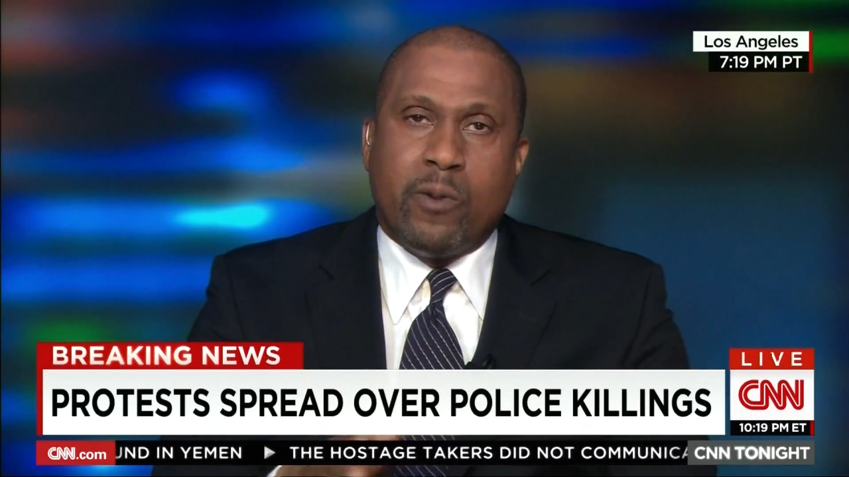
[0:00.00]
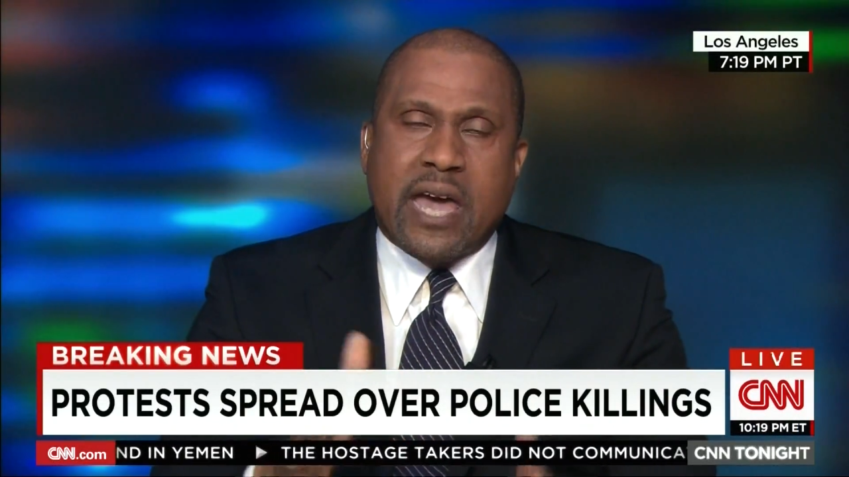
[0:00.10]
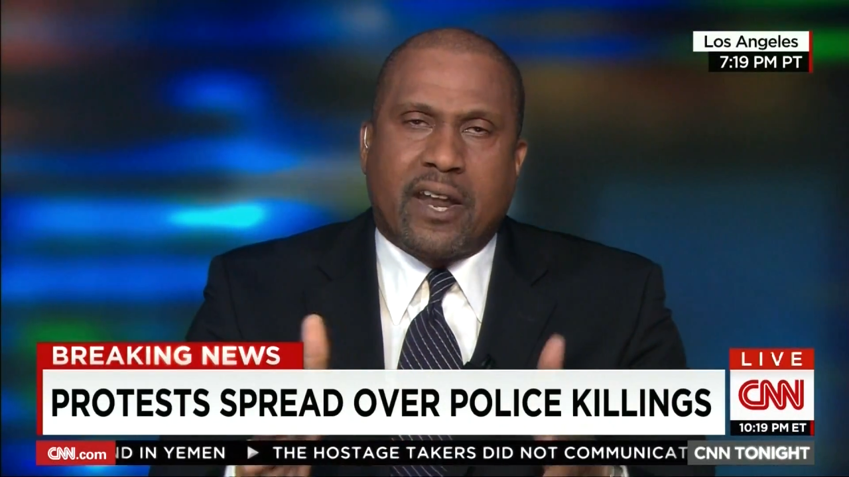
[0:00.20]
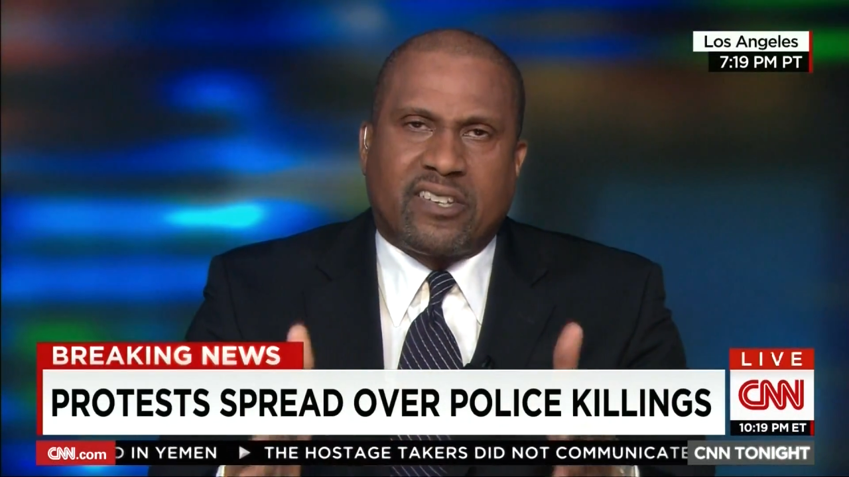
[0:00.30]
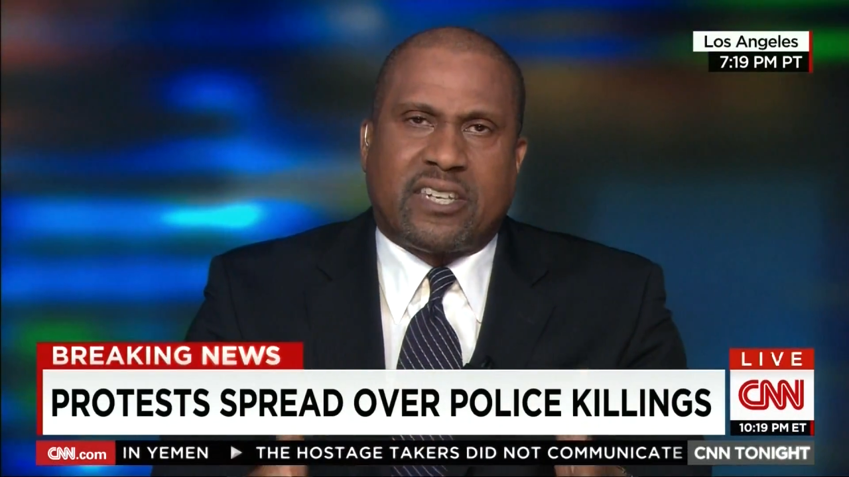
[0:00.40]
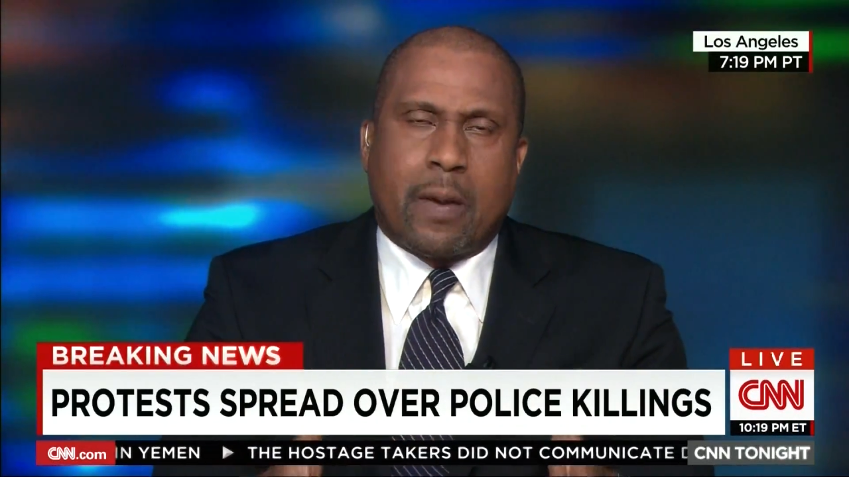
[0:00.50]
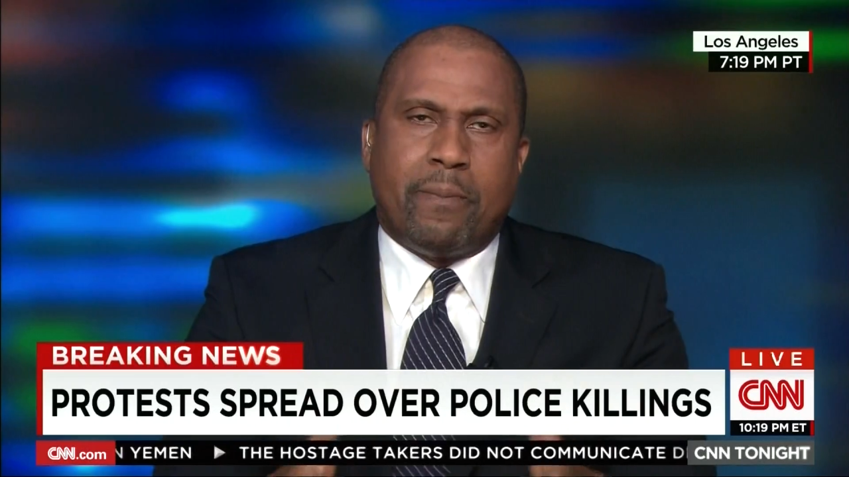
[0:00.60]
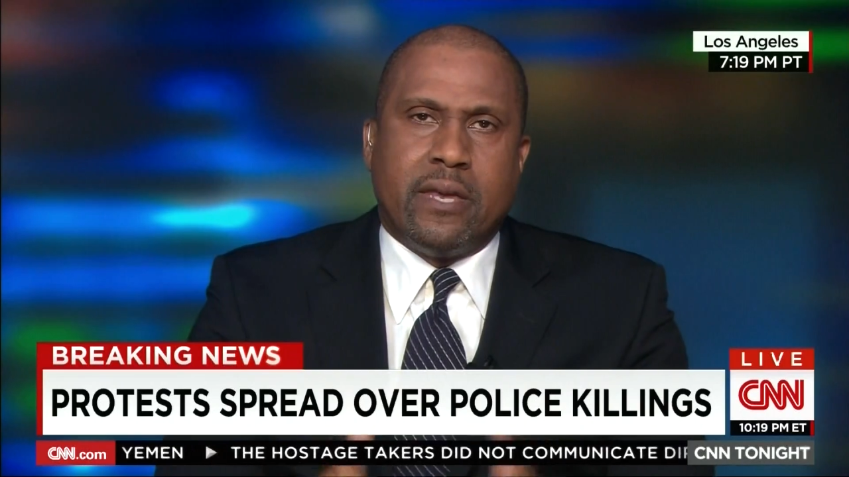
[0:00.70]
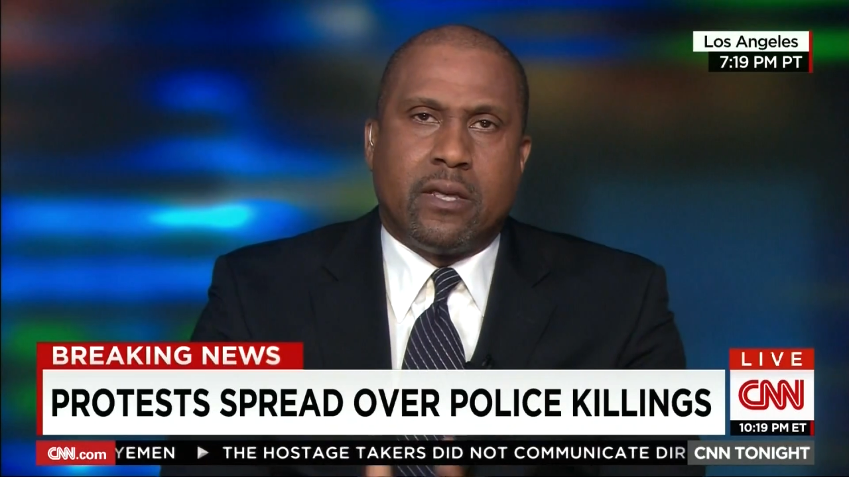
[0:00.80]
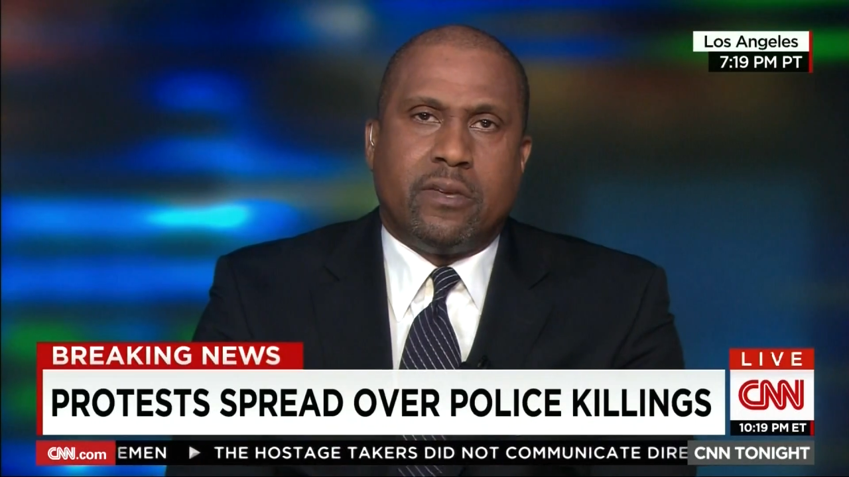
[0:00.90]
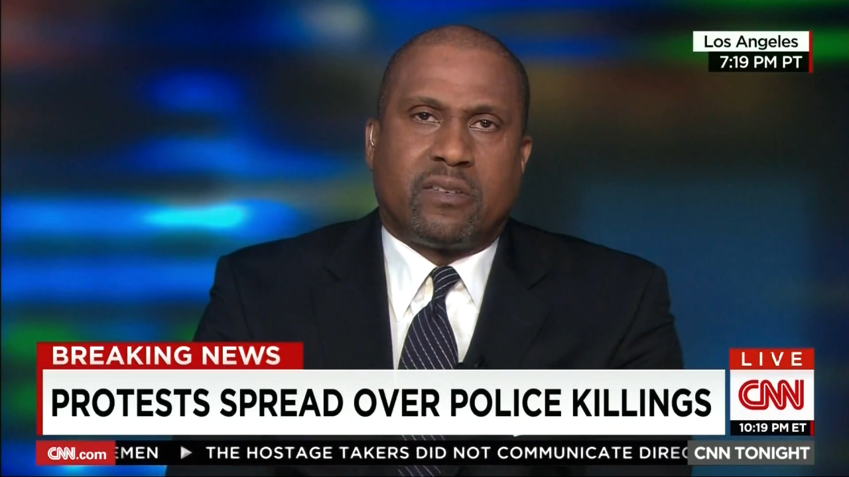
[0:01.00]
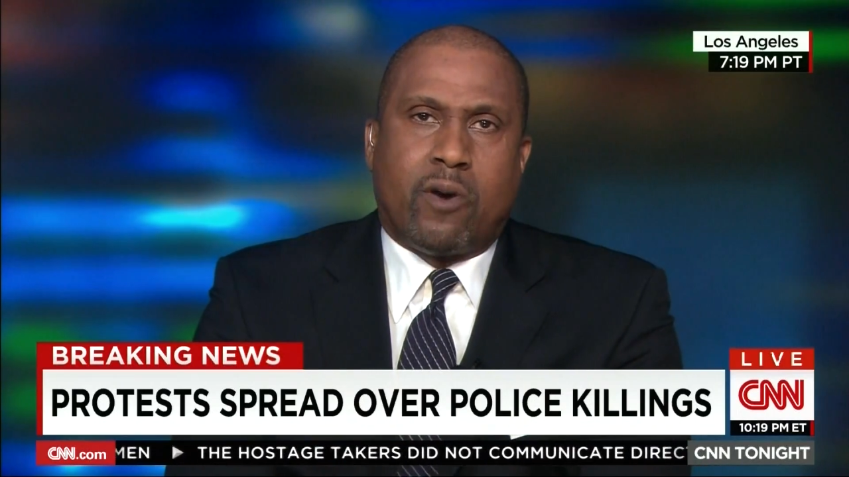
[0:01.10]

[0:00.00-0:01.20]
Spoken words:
We got to step into this.